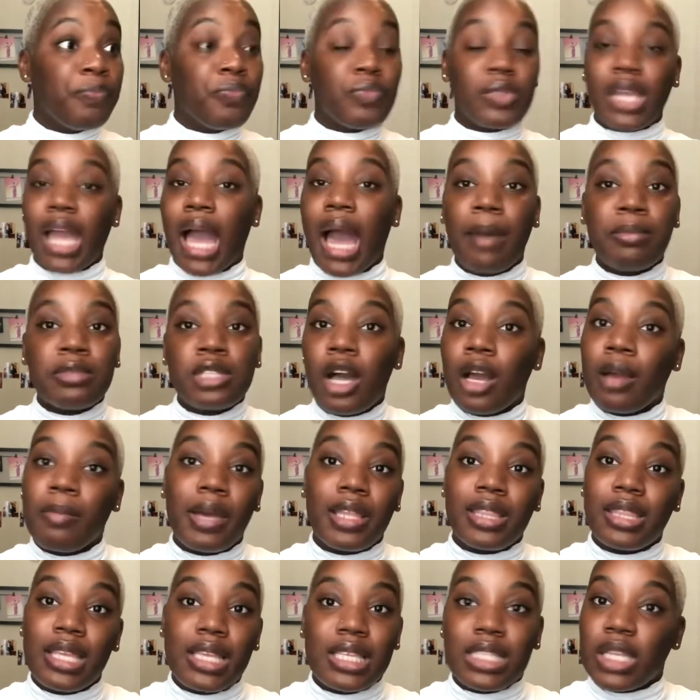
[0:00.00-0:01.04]
I'm talking
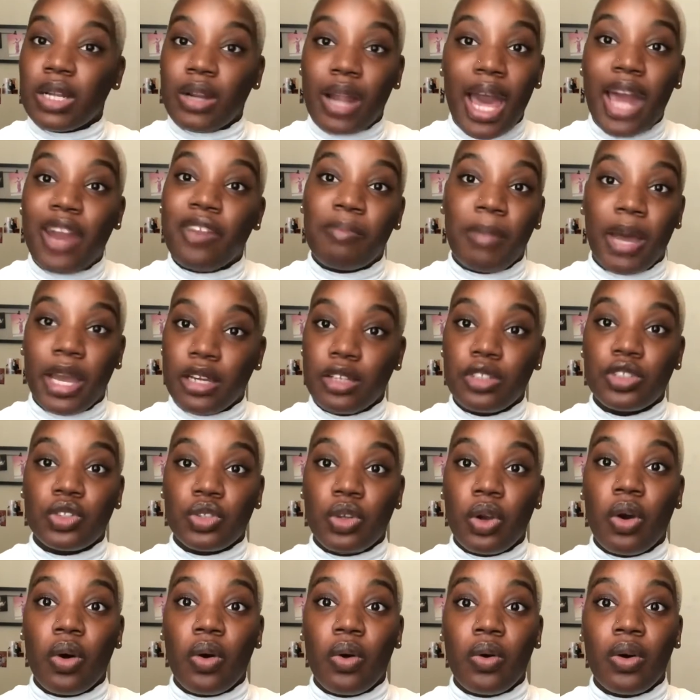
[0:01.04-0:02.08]
about things that are out of my
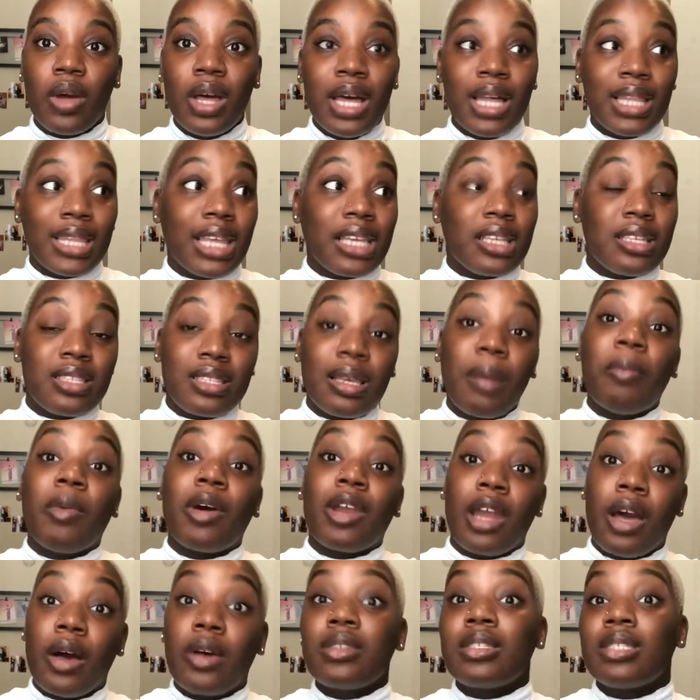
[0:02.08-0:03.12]
control, like someone
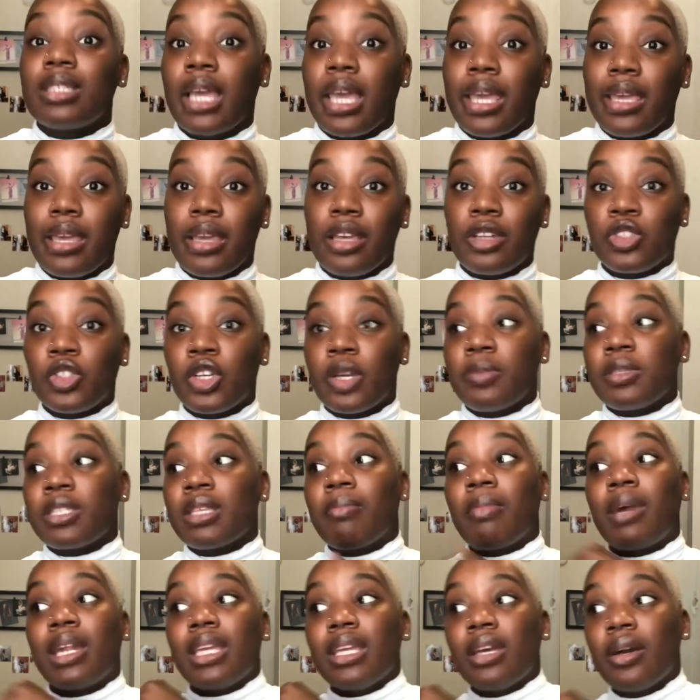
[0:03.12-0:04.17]
else taking a trip,
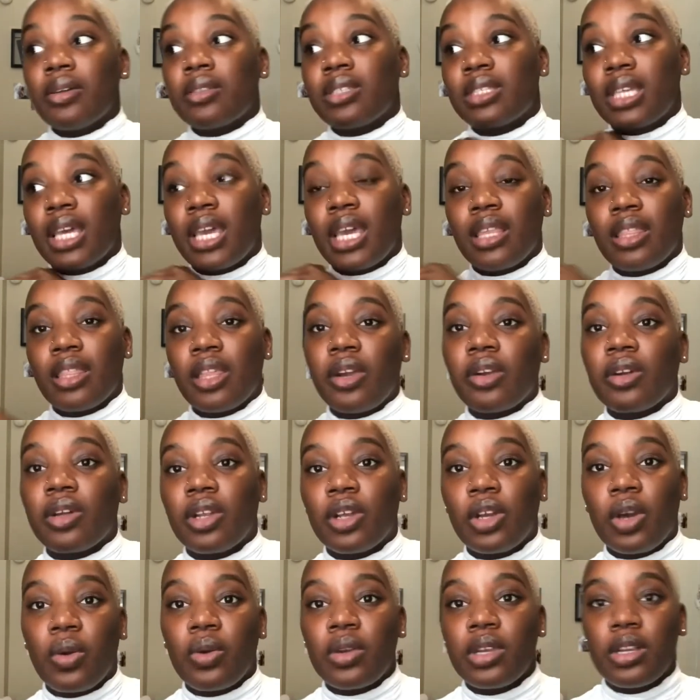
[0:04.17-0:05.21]
somebody else saying they're gonna
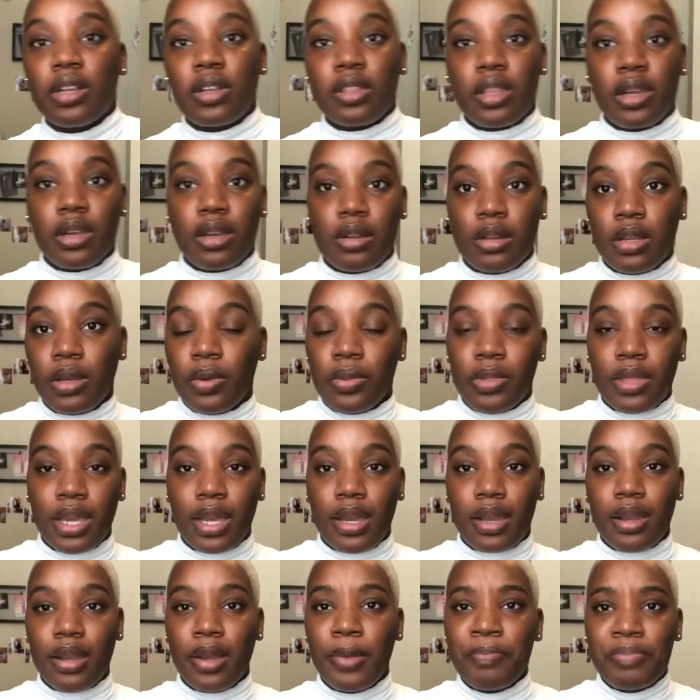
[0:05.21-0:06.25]
go here, they're gonna go
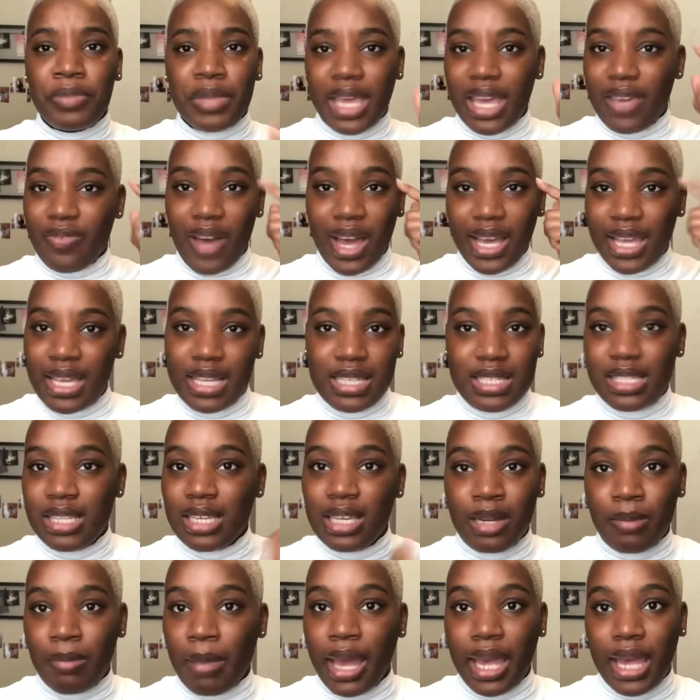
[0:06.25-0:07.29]
there. If I can't see
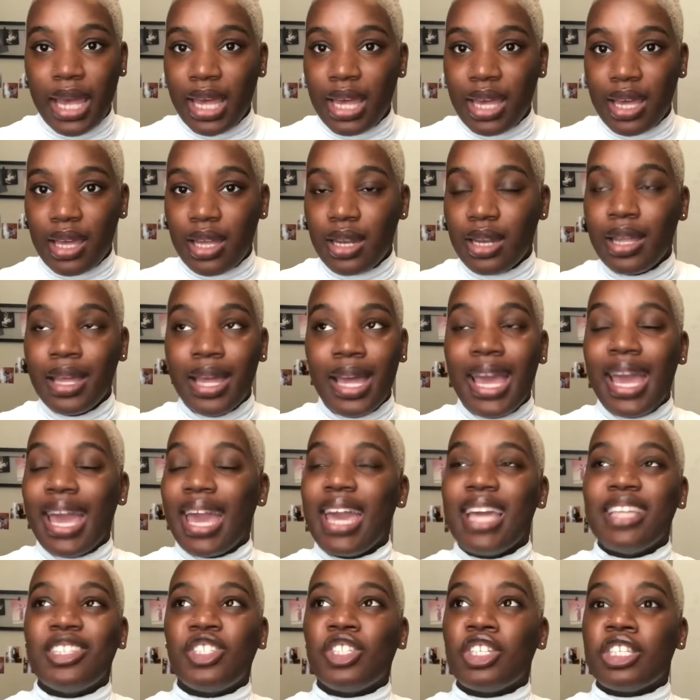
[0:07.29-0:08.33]
it in my head,
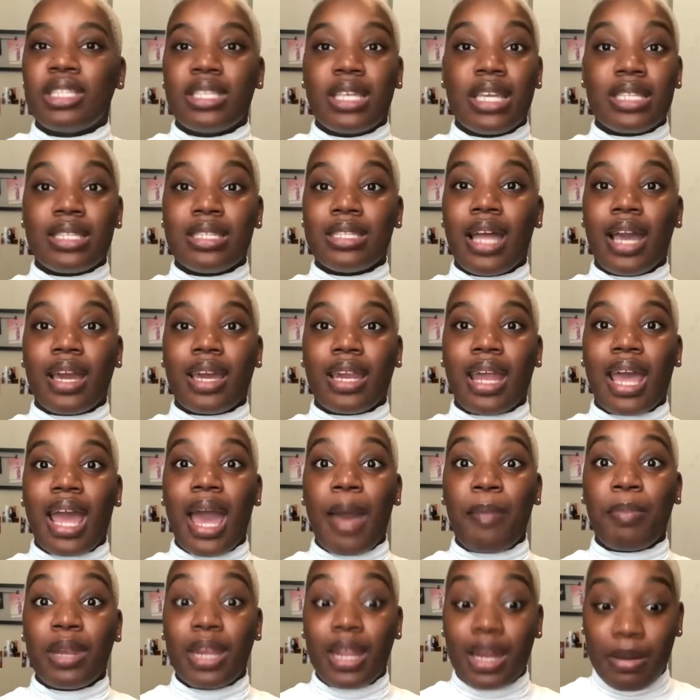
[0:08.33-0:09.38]
it's not gonna
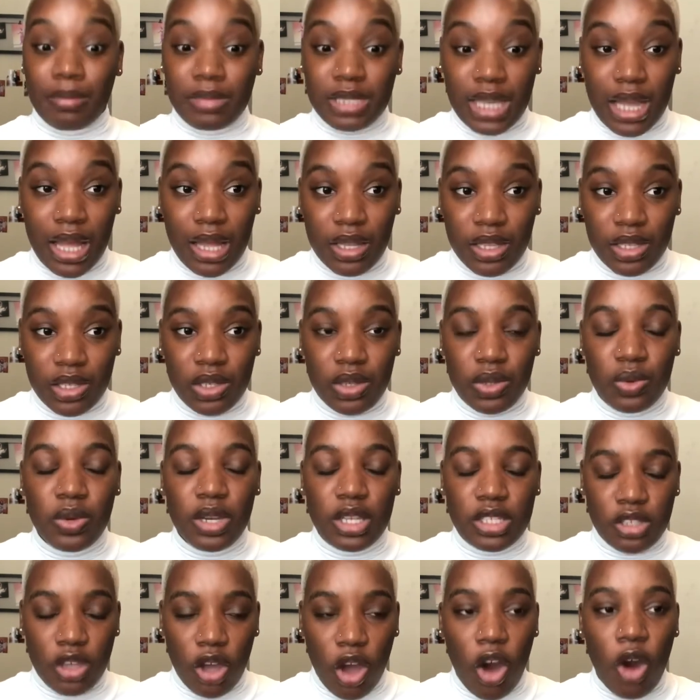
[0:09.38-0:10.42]
happen. And I'm telling you,
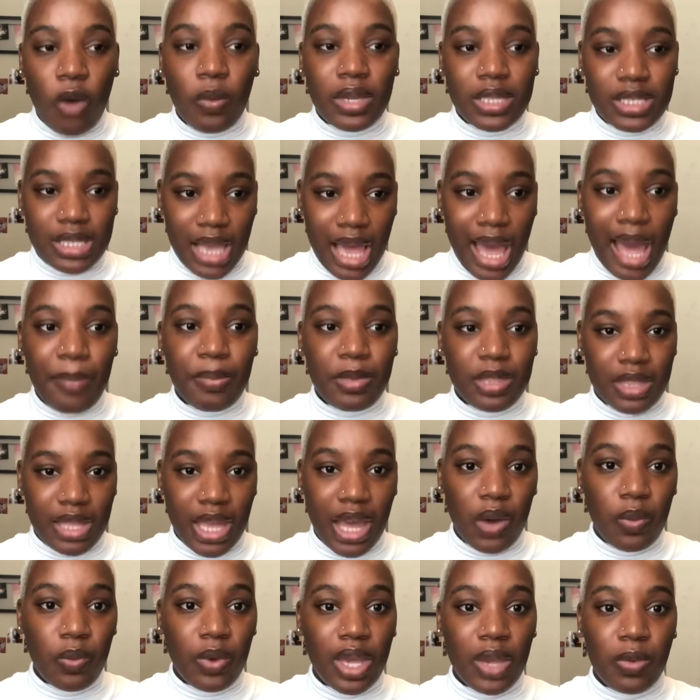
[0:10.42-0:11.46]
it's always happened
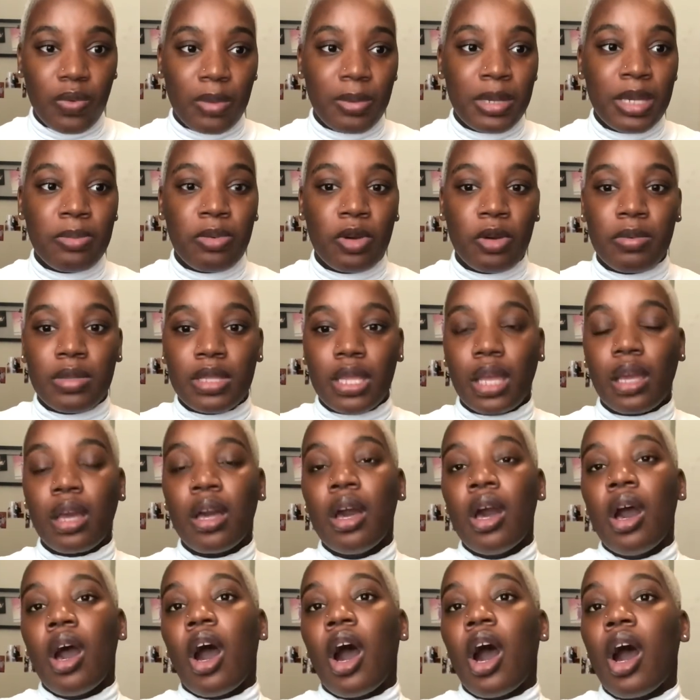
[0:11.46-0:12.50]
that way, where people have been like,
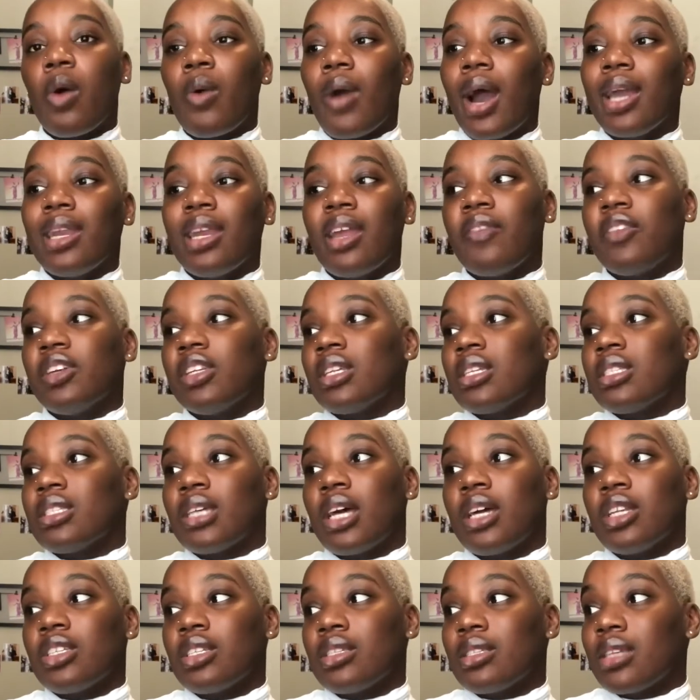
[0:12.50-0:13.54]
oh, I never did
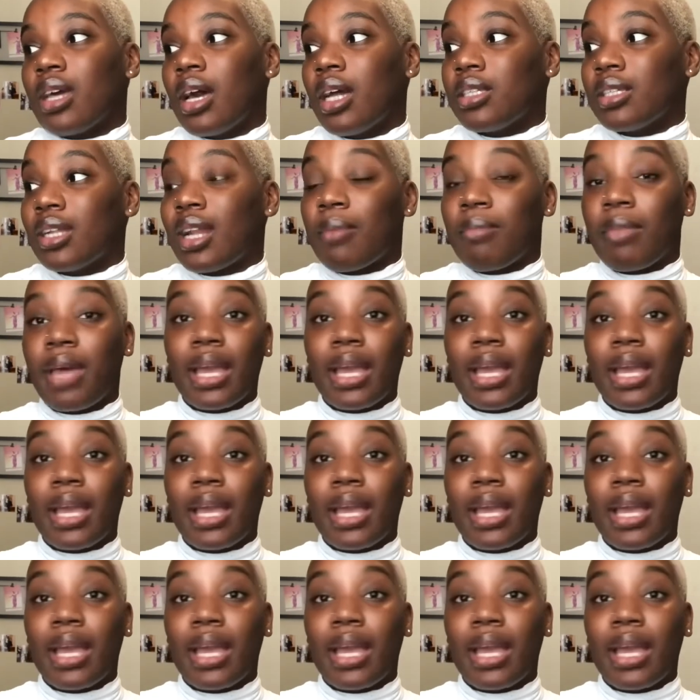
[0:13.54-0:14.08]
such and such. And I'm like,